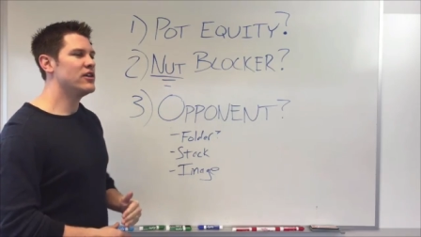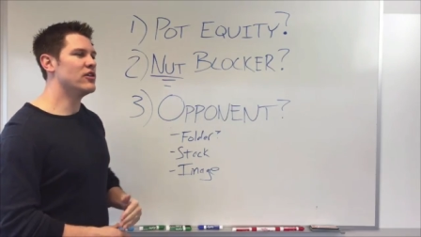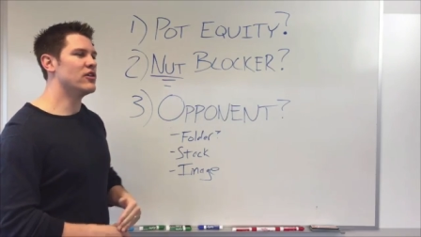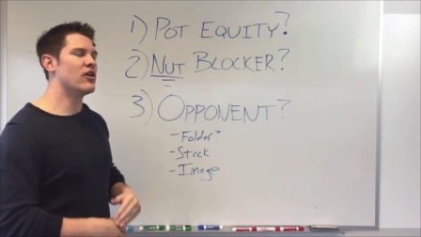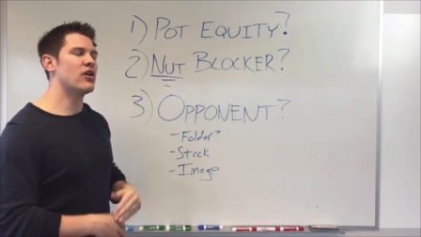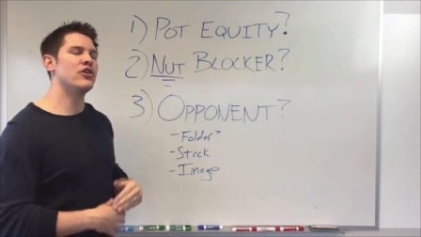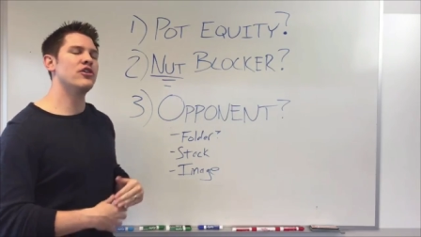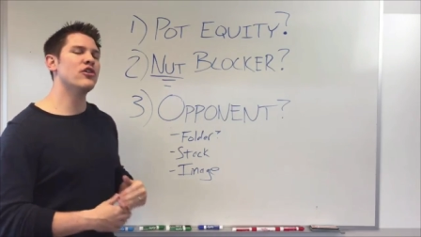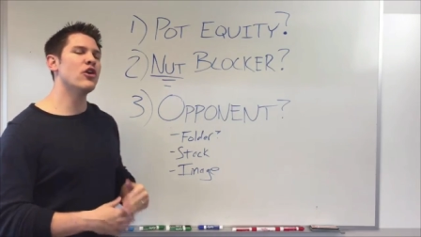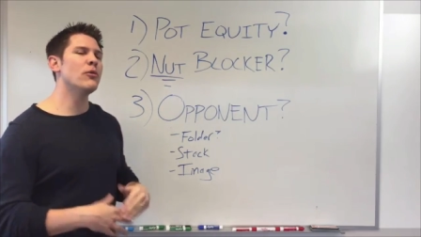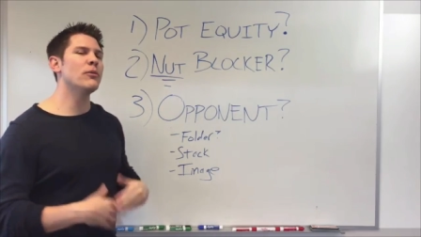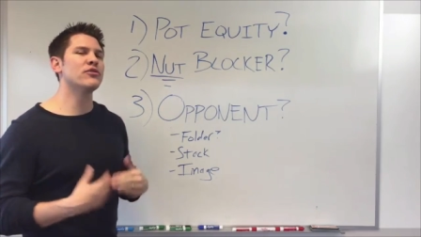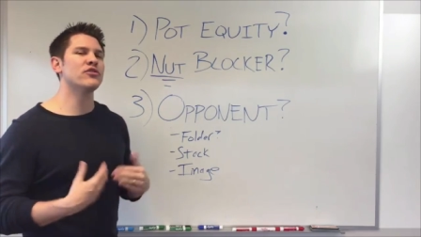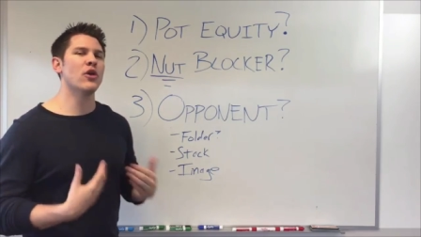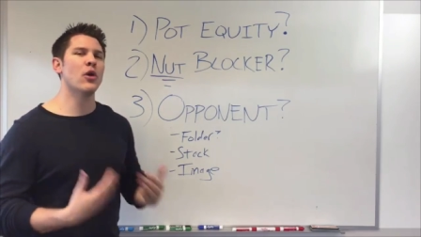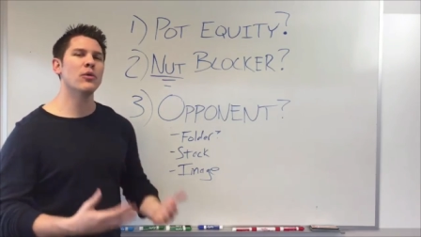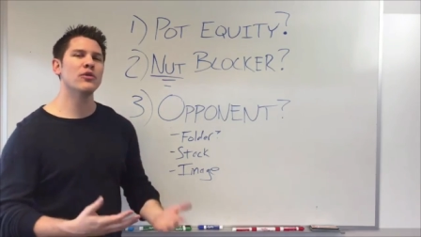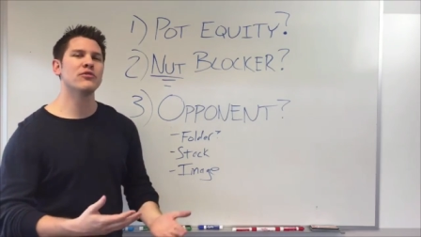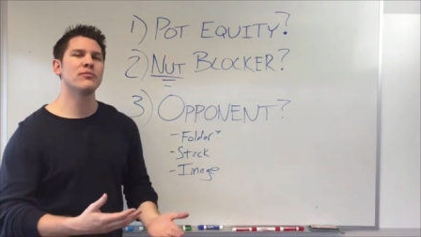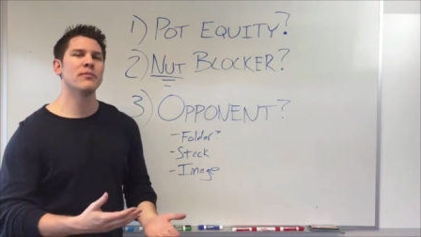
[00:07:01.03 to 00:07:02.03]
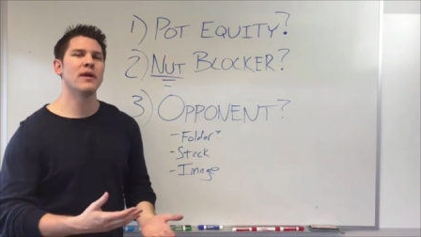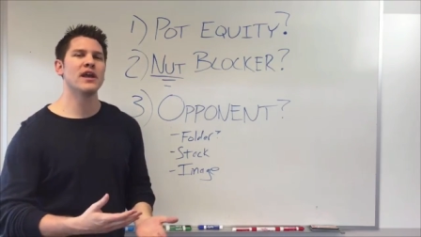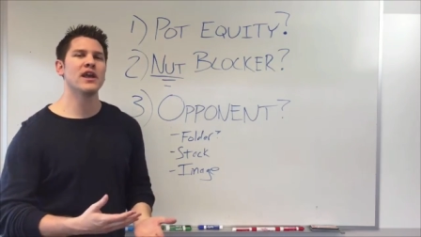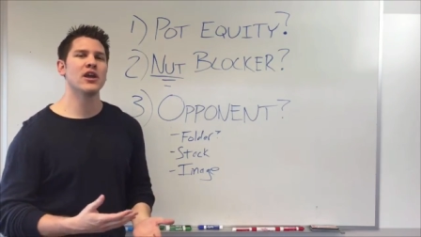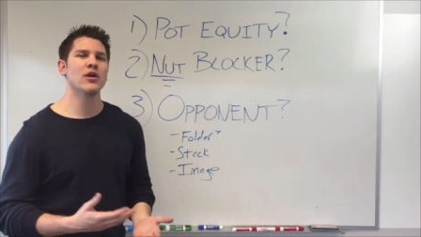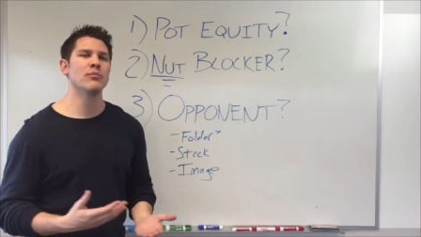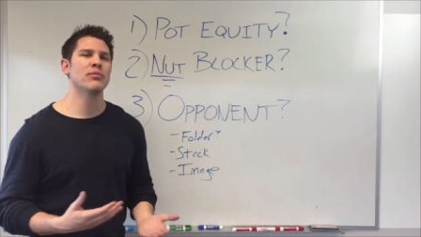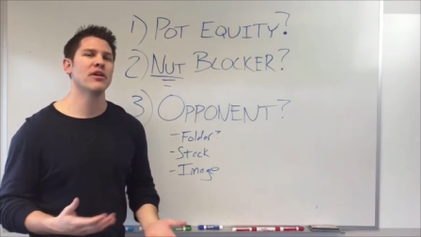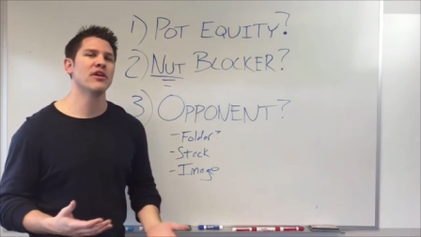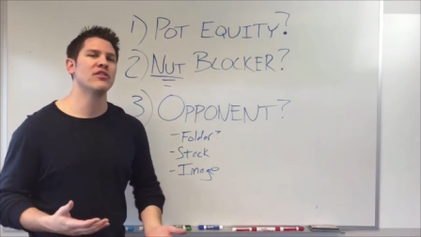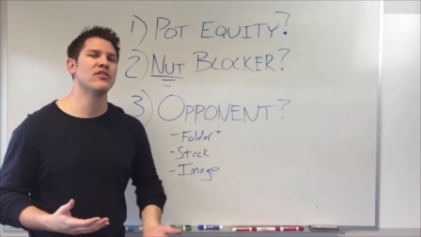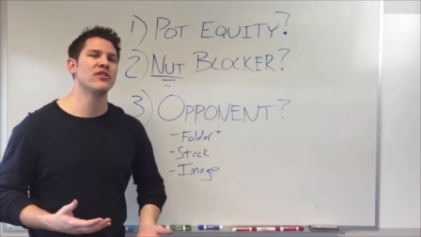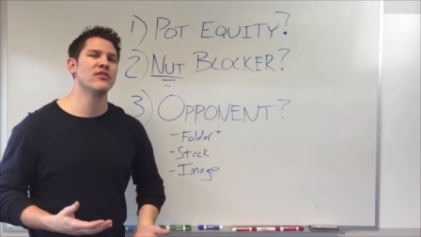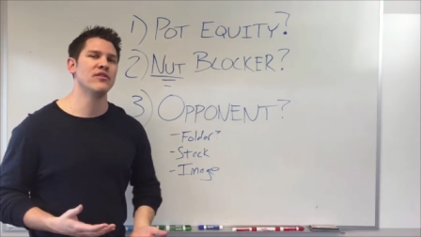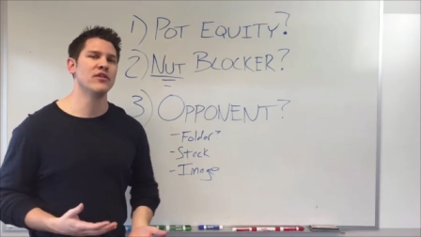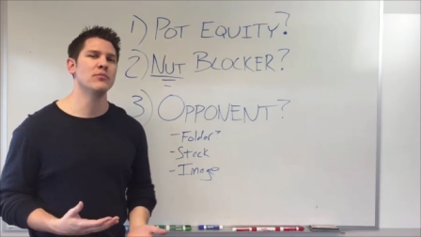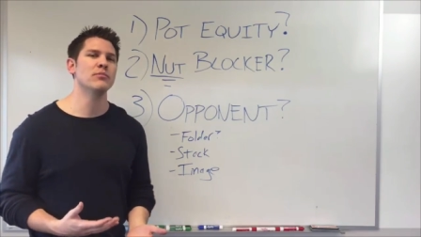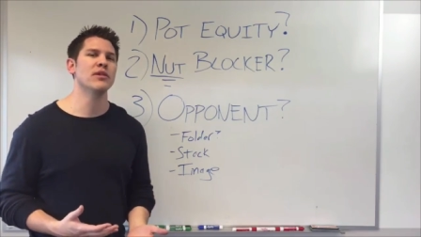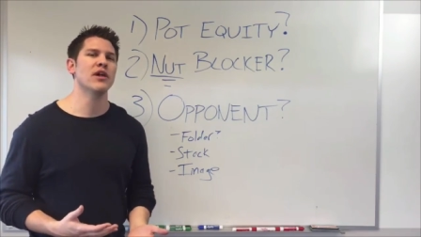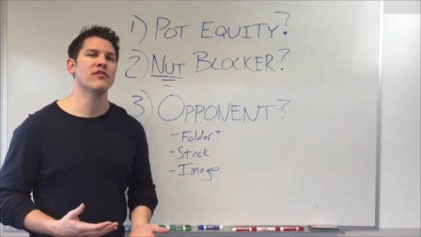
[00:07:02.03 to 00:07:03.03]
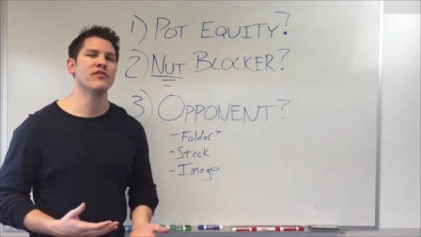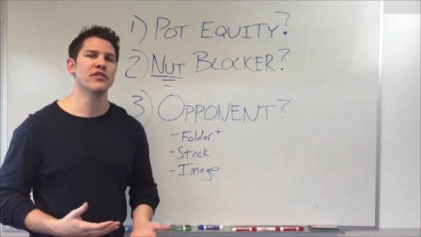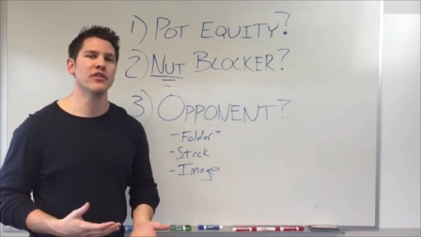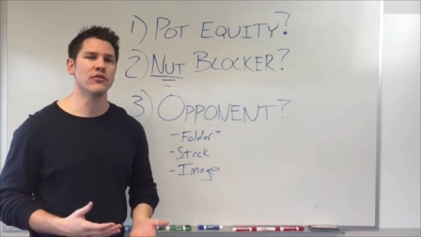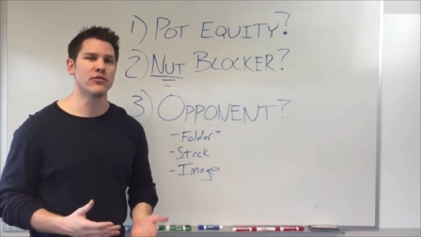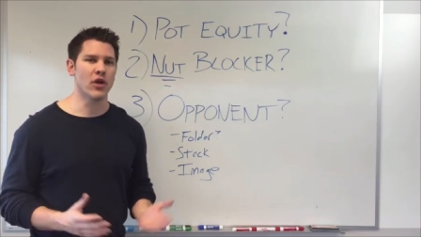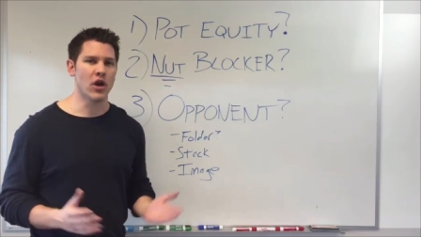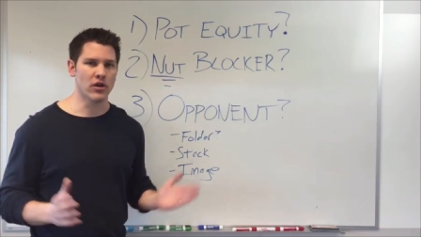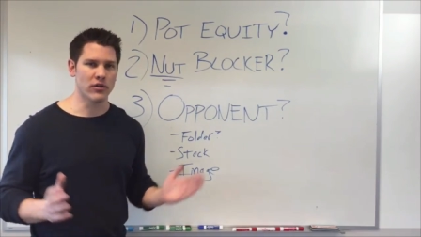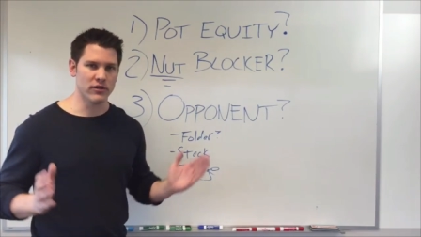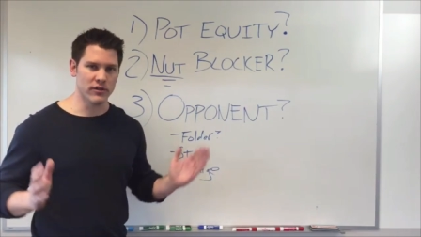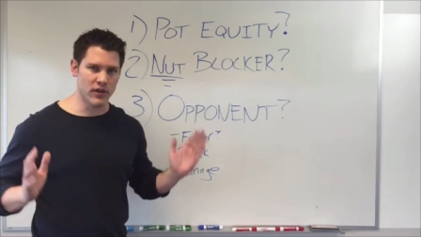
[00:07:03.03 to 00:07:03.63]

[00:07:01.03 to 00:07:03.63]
you're, you're almost always making a plus E V bluff in the wrong,